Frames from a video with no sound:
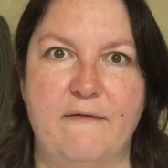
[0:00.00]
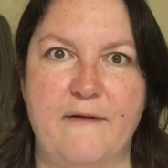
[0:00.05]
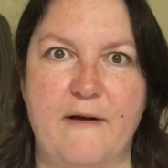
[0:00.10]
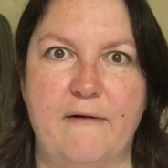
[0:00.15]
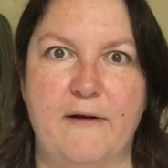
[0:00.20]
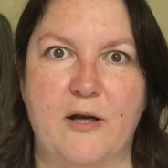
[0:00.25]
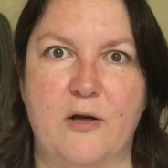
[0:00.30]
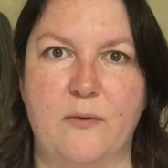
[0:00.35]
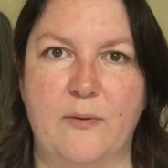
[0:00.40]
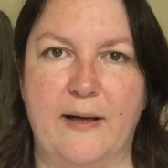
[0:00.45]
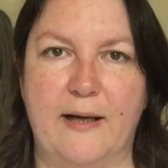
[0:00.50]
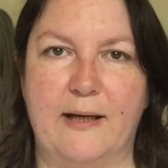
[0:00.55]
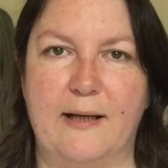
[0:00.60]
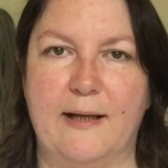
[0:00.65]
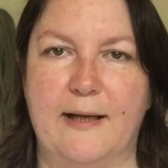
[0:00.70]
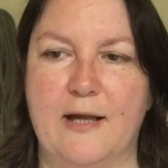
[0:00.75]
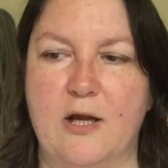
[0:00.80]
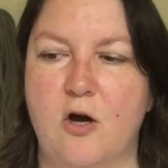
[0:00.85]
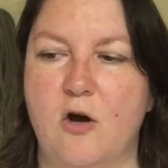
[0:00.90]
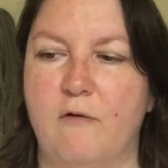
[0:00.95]
very
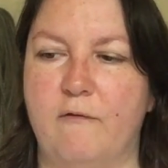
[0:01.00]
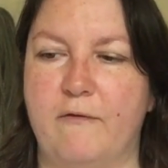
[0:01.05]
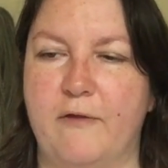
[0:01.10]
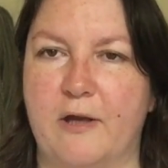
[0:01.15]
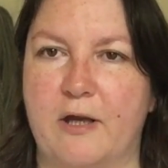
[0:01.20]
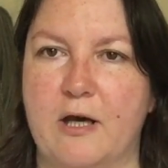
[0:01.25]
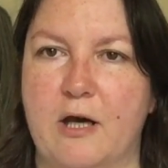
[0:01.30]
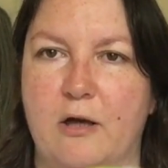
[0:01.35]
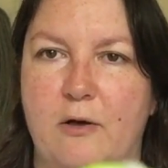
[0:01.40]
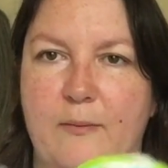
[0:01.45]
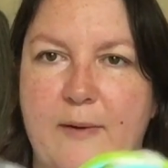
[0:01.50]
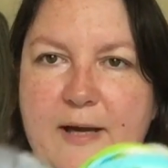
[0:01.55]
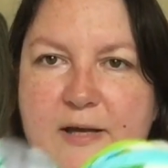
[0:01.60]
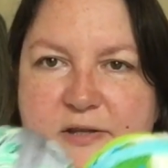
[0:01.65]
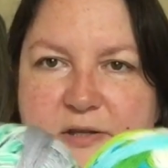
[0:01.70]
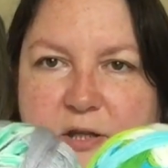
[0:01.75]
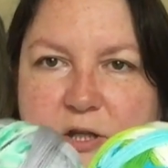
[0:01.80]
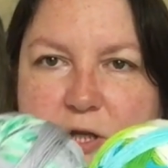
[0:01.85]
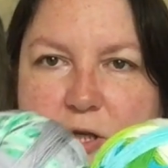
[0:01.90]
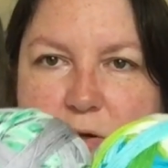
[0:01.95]
quickly of the
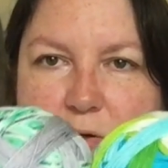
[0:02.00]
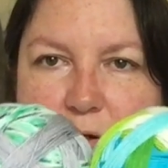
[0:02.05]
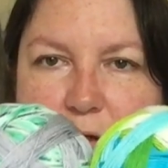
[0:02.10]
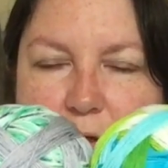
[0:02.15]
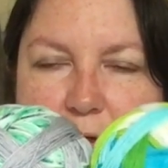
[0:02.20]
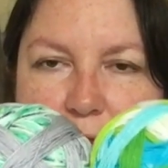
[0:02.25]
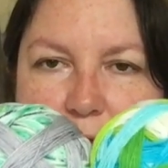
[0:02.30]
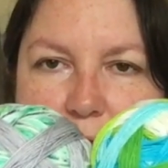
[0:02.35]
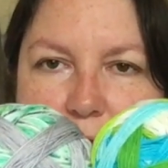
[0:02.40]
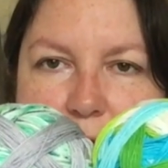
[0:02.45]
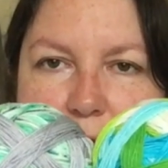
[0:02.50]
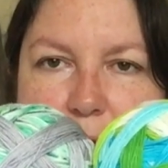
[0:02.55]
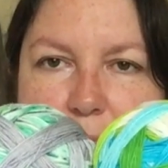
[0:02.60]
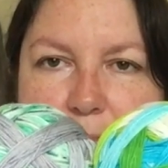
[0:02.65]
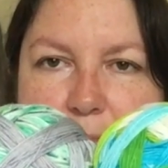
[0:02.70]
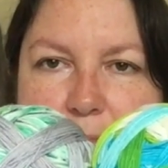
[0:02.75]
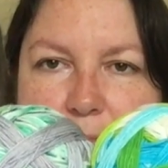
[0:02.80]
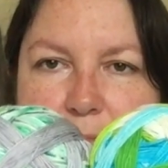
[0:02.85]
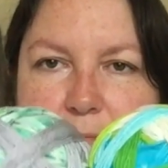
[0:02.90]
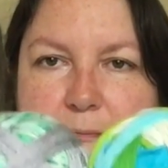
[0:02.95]
colourways, and you can
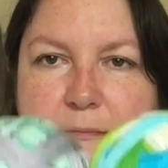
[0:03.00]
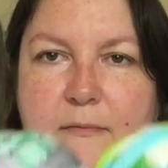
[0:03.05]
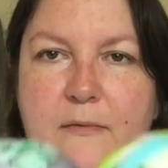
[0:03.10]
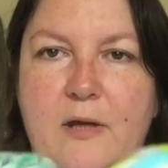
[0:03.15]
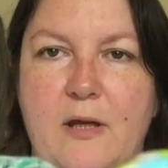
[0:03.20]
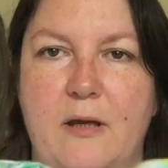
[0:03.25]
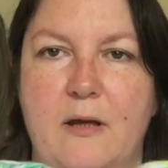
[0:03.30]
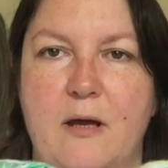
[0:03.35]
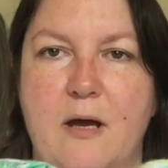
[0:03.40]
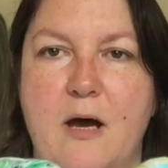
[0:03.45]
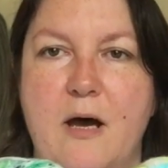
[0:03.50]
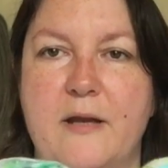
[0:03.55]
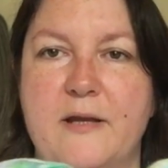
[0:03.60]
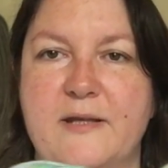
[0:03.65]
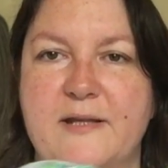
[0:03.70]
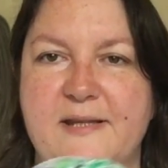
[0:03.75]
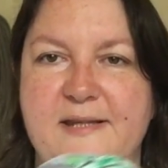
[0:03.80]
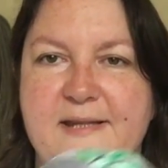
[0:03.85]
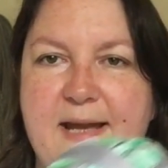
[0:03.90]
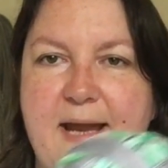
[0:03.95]

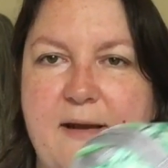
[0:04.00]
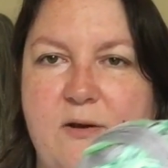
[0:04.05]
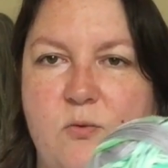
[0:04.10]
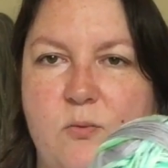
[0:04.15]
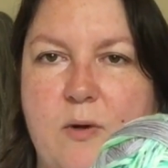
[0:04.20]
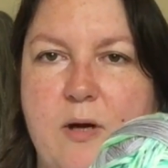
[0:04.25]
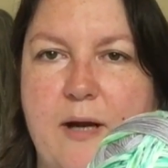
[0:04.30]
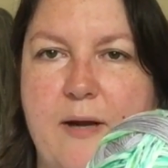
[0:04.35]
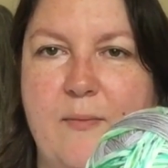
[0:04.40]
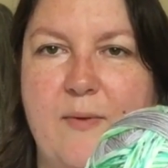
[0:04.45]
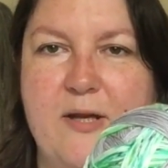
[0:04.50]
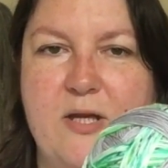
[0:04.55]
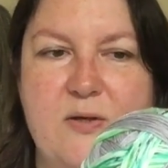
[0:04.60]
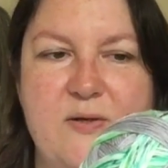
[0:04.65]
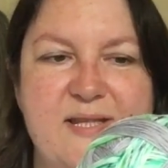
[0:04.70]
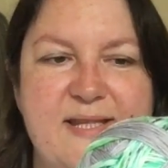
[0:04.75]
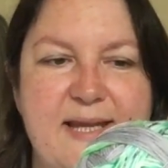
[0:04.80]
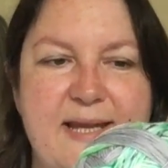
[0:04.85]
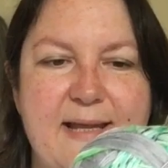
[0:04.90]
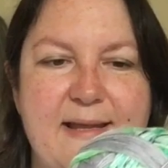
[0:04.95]
understand why when you
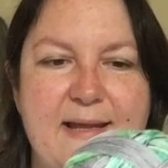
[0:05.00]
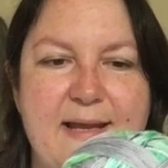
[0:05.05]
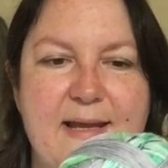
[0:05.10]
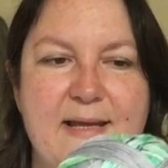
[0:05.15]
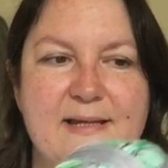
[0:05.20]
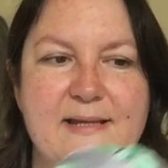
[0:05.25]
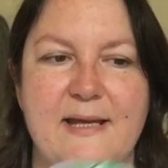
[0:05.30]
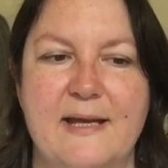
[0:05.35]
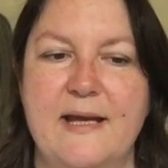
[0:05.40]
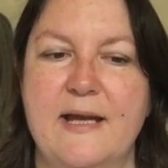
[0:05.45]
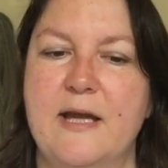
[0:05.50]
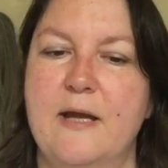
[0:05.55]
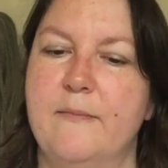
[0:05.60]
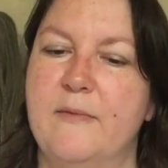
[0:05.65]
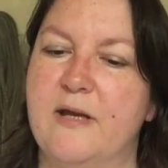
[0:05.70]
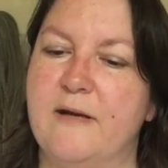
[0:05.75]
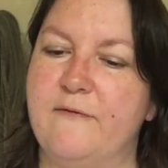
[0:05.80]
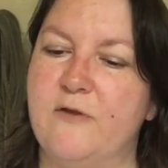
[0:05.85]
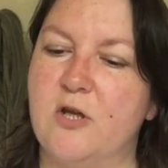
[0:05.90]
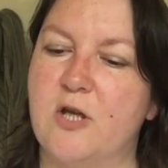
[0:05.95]
see these.
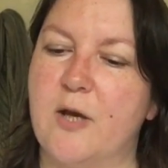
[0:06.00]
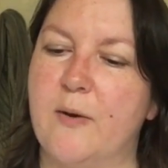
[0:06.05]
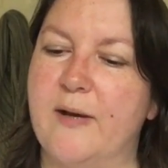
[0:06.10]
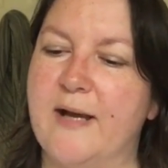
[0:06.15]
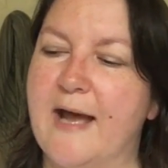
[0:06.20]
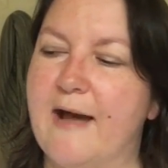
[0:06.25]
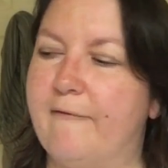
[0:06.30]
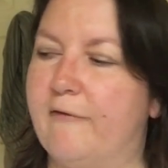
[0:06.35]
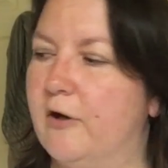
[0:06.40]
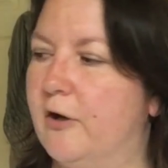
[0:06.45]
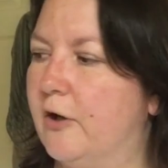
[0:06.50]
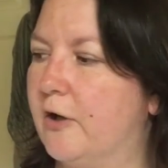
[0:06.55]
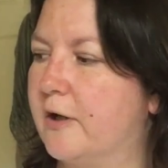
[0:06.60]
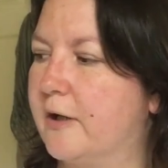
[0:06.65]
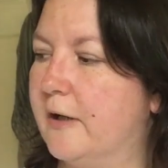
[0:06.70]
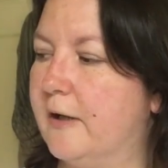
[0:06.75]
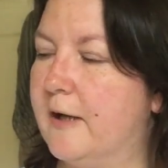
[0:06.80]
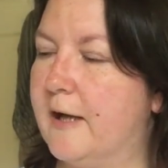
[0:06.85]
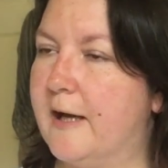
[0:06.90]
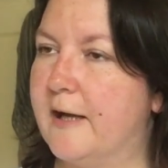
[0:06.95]
But if you go and have a look
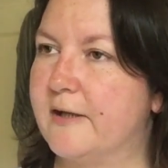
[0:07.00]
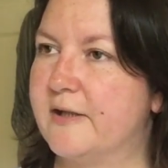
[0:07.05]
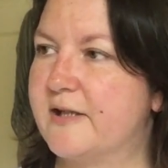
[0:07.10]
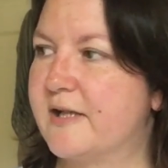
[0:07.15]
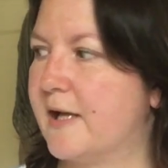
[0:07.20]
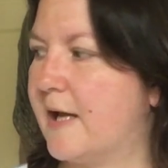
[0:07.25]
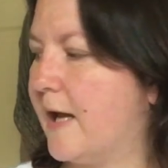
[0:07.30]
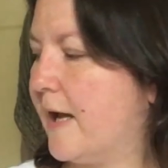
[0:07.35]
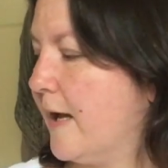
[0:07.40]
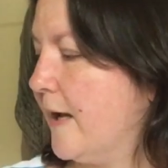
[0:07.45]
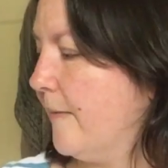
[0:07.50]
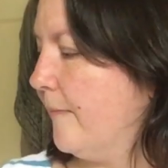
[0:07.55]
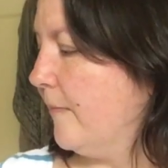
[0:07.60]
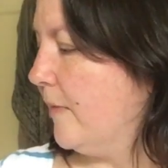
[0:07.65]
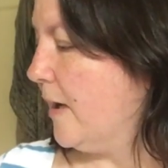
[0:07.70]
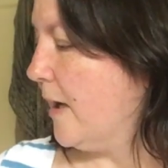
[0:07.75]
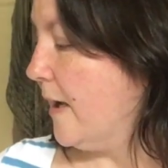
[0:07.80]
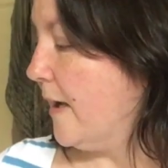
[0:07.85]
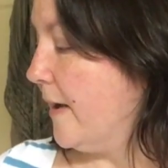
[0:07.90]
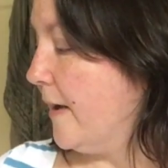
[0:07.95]
at
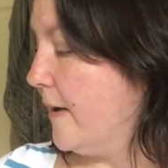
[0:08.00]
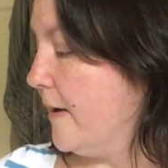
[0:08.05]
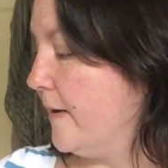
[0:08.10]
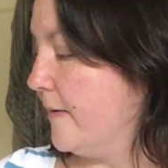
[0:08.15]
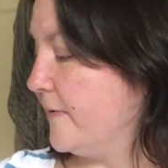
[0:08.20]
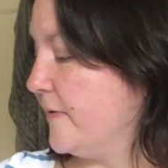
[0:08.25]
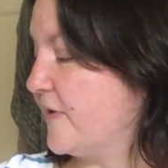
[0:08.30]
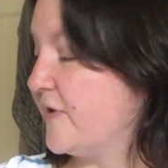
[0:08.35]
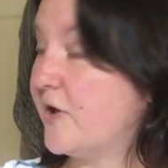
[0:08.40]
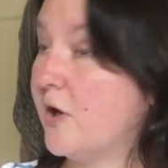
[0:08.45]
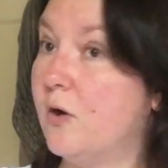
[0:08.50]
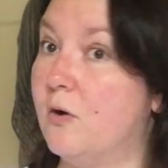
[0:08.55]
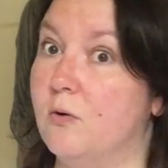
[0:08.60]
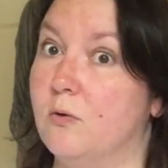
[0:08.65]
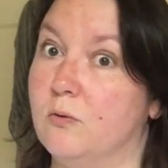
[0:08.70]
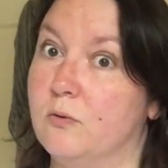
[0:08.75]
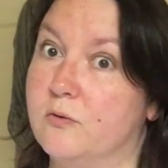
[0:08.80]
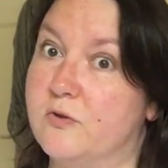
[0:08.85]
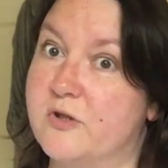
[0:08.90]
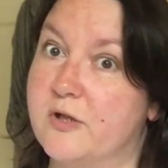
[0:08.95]
her
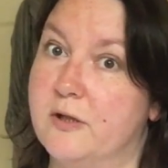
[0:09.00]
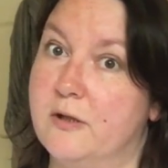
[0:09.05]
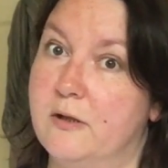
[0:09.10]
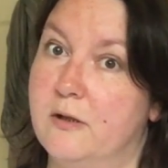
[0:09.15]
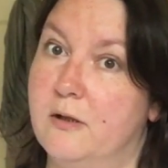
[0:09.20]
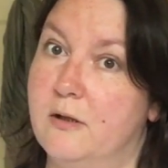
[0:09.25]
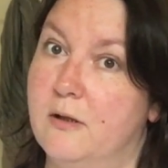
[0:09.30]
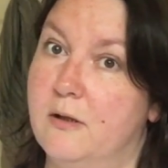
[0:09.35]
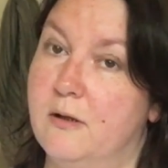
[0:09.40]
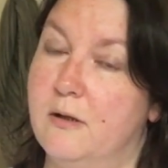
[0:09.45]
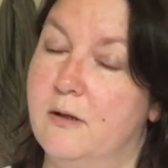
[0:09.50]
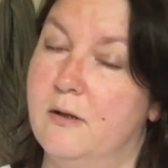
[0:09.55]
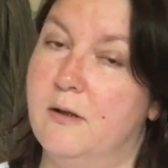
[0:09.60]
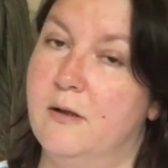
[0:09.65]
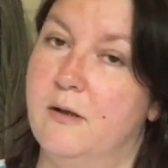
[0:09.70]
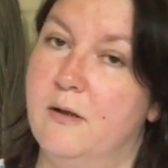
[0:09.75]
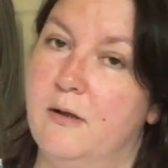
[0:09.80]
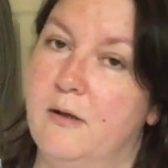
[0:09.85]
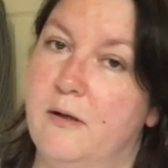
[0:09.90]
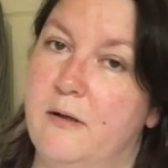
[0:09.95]
sold
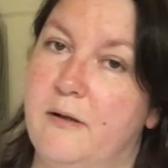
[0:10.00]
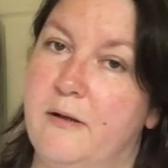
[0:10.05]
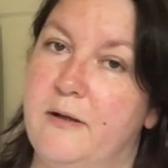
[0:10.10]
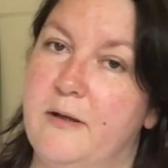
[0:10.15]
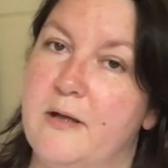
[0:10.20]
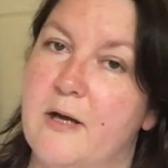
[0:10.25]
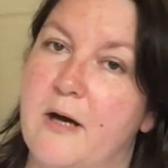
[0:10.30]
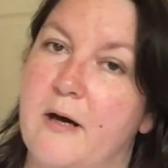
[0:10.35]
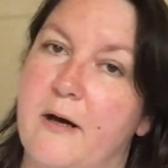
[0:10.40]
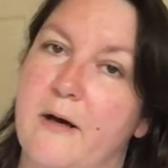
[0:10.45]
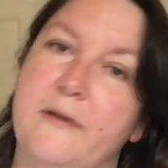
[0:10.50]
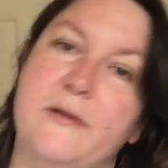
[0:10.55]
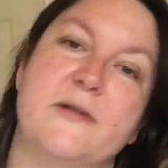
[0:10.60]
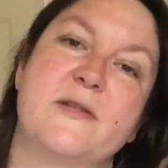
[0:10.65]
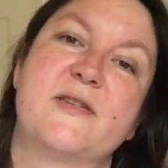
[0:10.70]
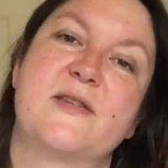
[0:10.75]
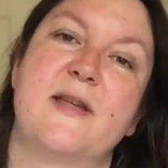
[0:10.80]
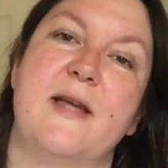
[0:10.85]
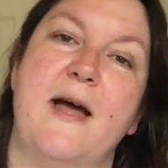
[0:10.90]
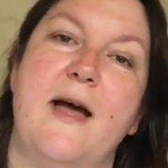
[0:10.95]

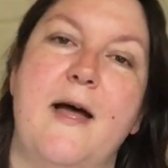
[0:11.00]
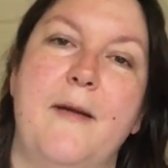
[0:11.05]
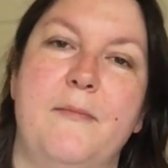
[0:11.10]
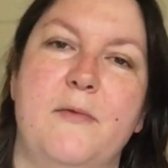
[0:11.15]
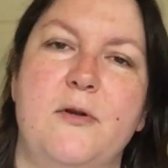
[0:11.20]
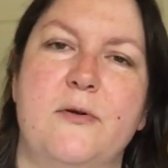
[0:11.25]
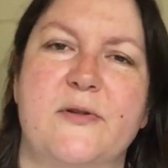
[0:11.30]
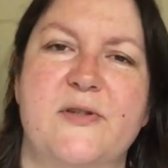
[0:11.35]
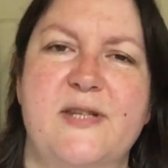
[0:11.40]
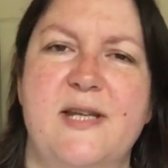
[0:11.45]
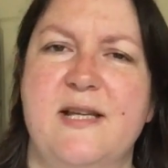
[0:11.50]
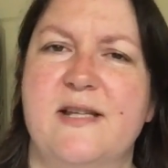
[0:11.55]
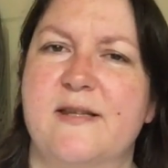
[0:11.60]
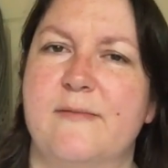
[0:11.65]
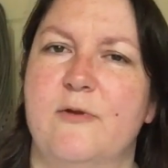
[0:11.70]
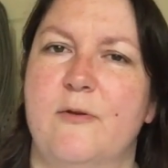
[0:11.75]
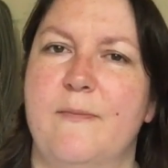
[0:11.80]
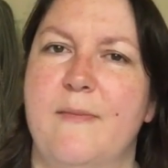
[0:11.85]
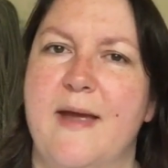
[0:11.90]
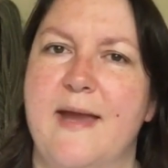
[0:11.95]
yarns, you'll see
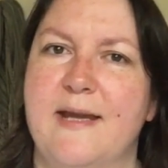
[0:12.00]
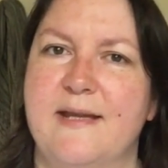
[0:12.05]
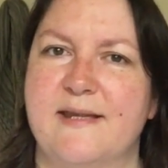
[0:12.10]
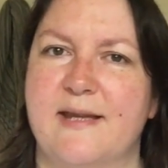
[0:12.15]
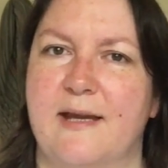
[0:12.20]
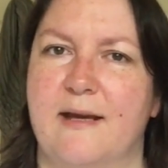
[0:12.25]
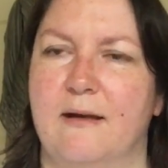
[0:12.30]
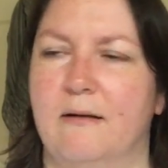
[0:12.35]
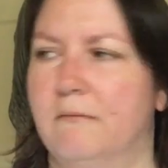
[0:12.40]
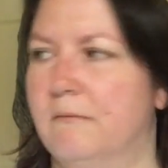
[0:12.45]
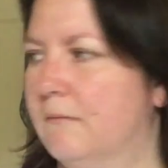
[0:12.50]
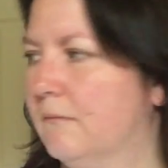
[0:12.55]
some amazing,